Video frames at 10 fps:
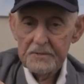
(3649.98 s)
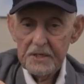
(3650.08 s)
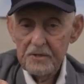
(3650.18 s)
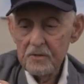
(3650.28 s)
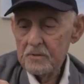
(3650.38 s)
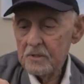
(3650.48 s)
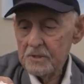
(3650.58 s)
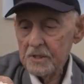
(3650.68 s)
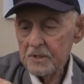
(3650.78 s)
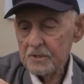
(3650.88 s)
you, you
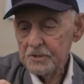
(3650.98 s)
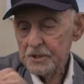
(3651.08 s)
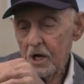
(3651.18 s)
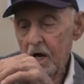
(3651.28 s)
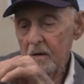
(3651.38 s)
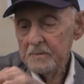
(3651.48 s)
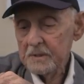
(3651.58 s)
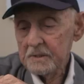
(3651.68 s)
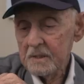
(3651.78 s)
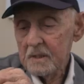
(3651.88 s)
did a good job
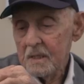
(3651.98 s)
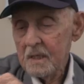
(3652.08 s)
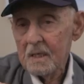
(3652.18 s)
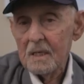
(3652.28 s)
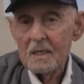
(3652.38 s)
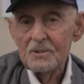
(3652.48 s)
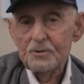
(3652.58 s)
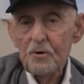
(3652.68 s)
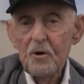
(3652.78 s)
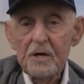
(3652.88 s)
in
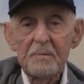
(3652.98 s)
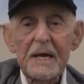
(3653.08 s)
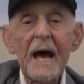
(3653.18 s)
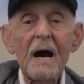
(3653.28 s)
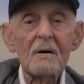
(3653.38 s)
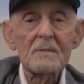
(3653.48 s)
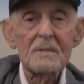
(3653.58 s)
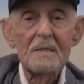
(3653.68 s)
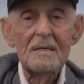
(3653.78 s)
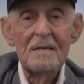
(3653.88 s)
drawing me out.